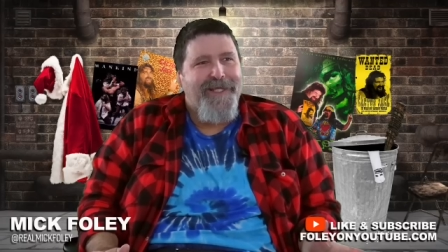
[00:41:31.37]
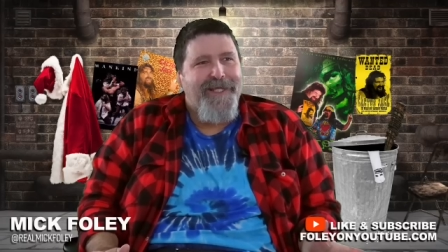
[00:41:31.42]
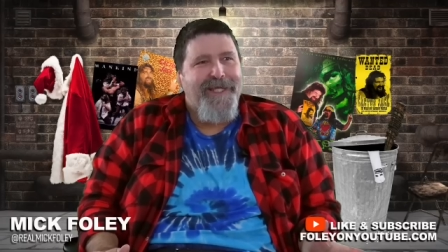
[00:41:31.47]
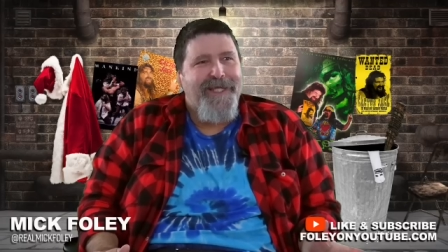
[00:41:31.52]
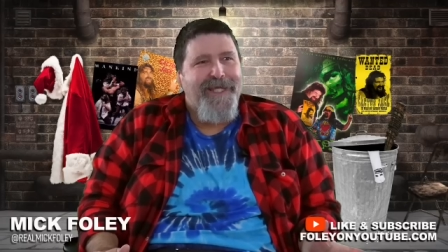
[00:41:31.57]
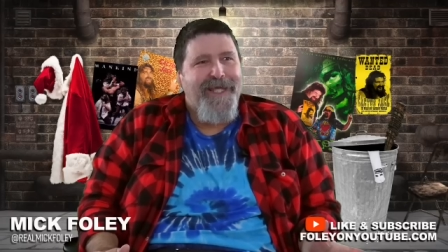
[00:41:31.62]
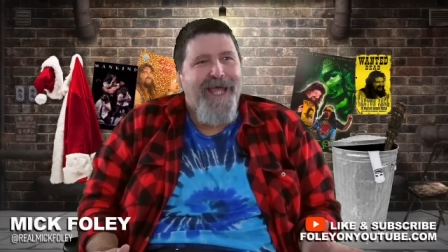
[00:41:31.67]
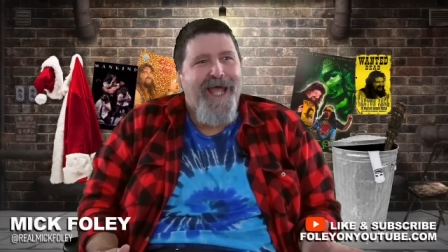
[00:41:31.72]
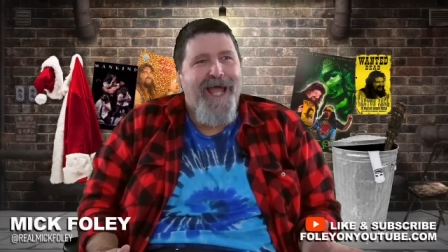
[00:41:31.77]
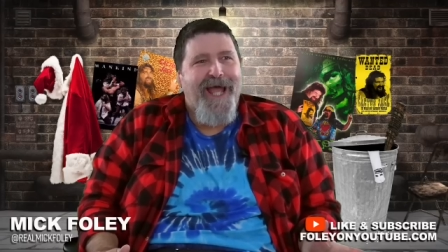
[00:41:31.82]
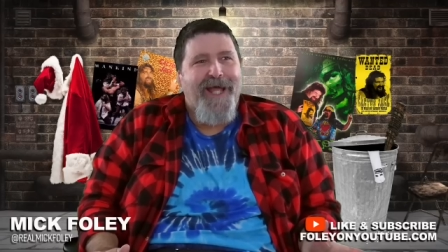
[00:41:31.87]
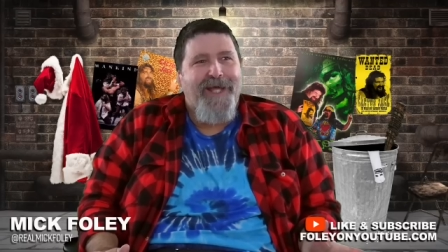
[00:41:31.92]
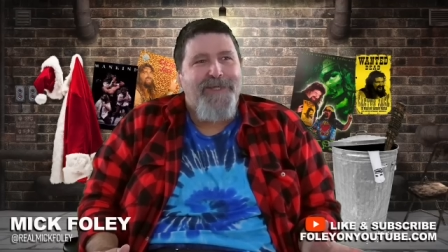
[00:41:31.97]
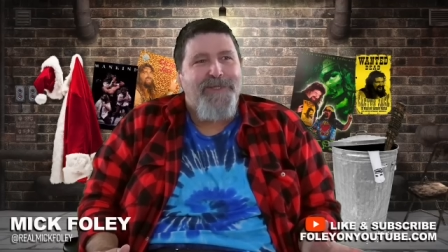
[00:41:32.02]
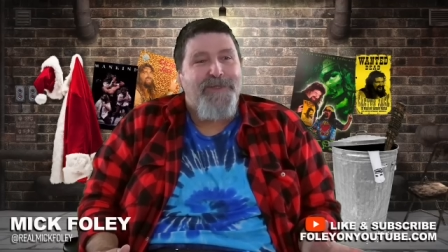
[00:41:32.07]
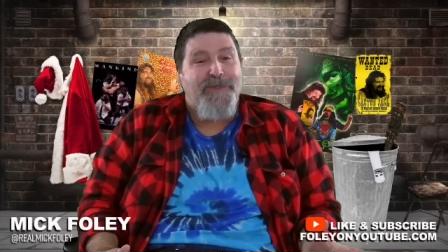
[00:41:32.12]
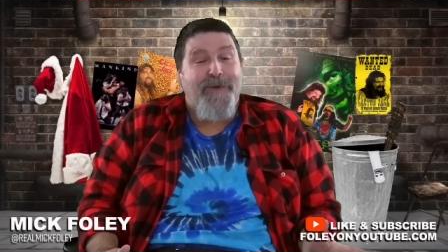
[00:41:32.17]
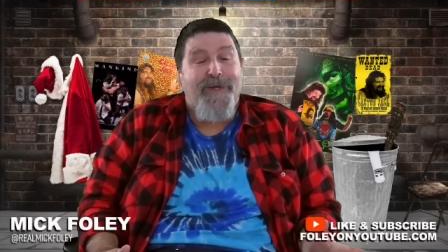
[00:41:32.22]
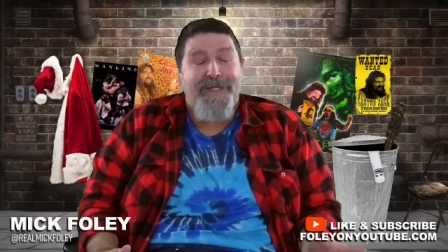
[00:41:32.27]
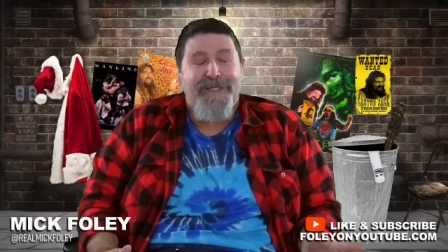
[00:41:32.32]
yeah.
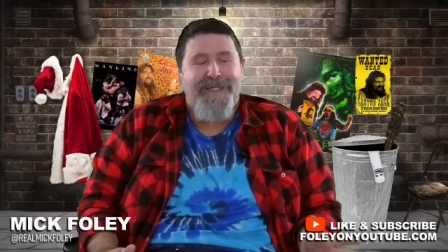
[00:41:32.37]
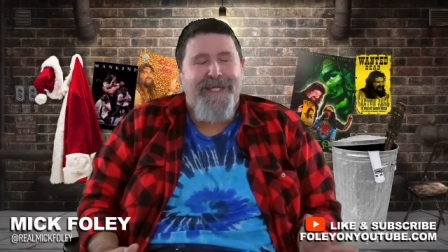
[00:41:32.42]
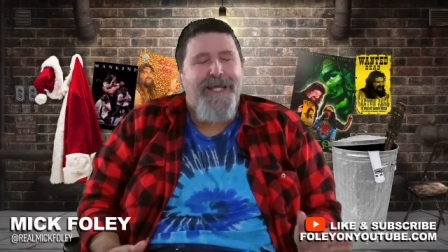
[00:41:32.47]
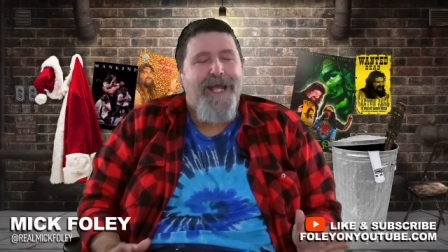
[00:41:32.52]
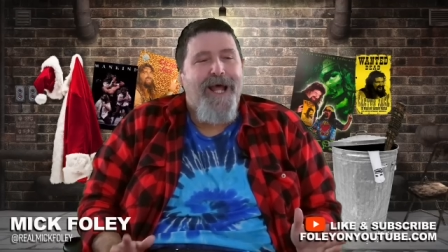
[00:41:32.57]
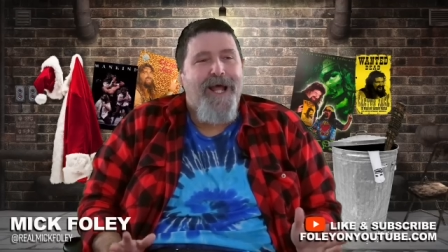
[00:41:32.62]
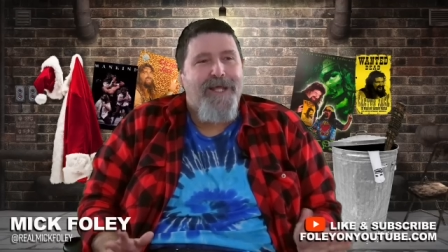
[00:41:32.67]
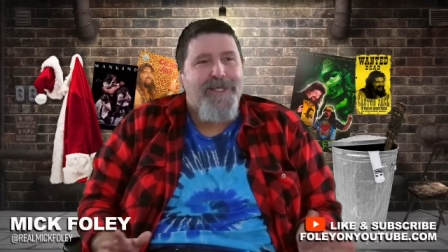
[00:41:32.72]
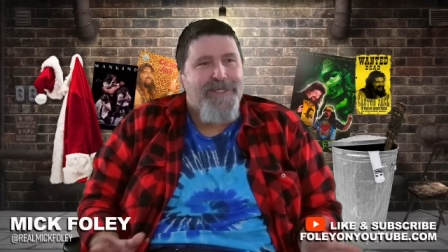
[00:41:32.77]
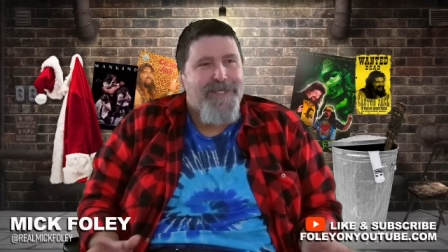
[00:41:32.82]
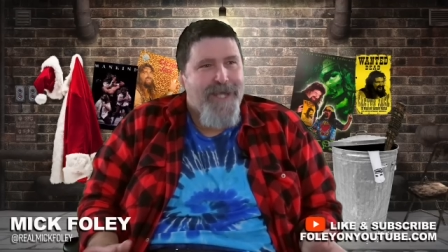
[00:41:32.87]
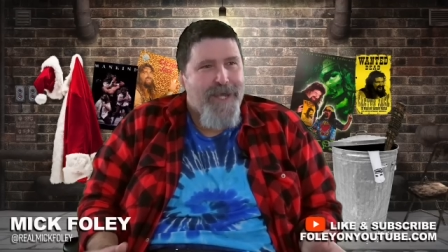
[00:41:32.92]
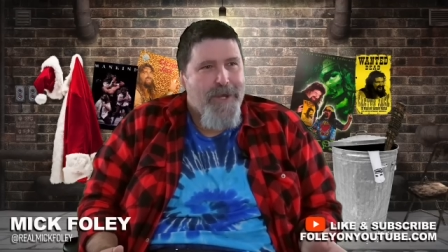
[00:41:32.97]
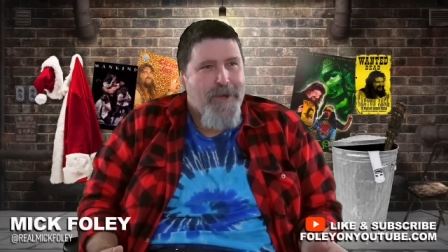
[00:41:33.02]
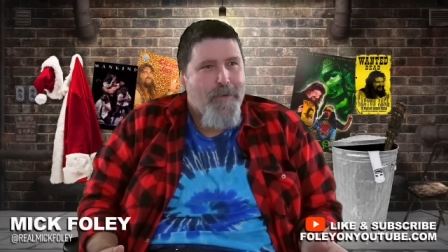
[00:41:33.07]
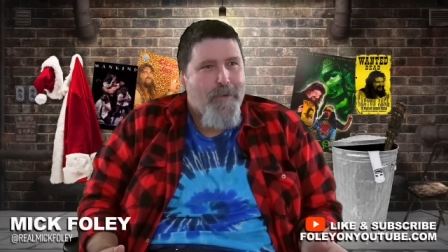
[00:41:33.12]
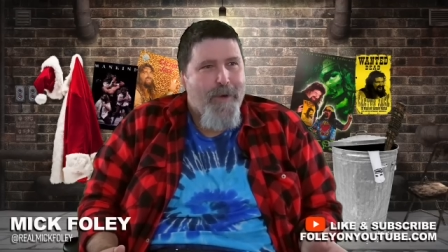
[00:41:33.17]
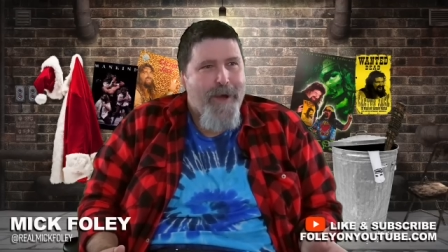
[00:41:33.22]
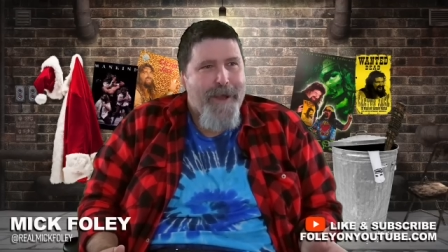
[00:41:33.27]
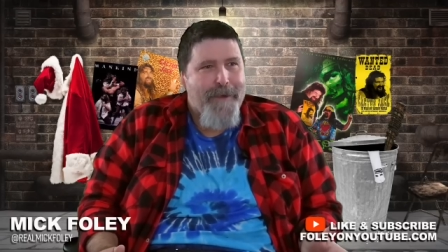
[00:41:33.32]
So I said, I'll tell
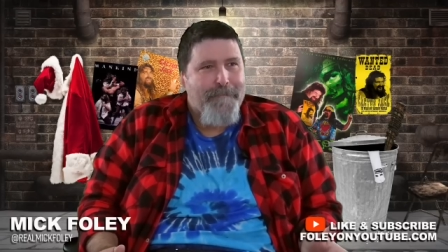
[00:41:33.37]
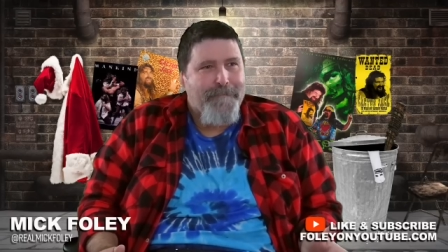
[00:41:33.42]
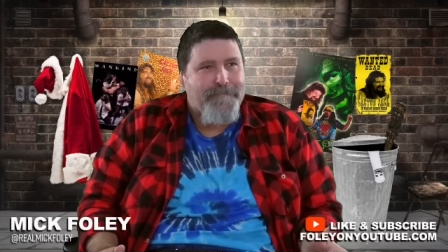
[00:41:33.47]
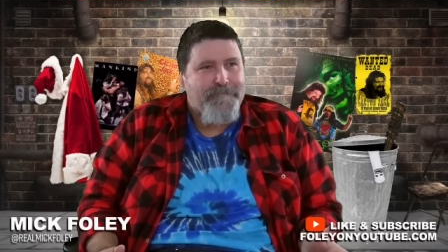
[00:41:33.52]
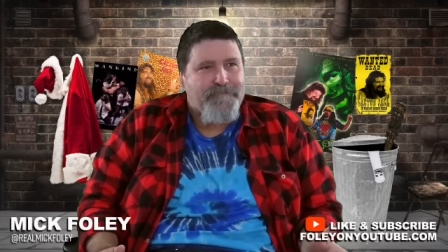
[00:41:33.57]
you what.